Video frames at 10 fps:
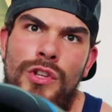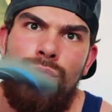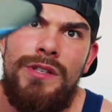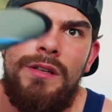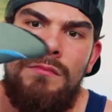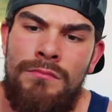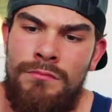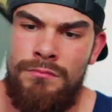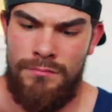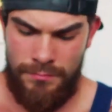use it.
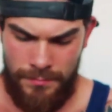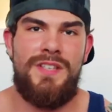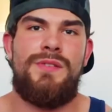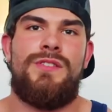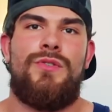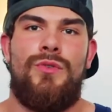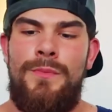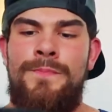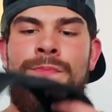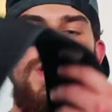This one's
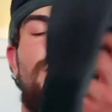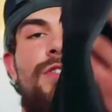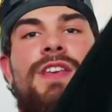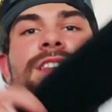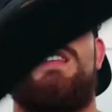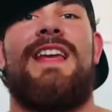cool. So this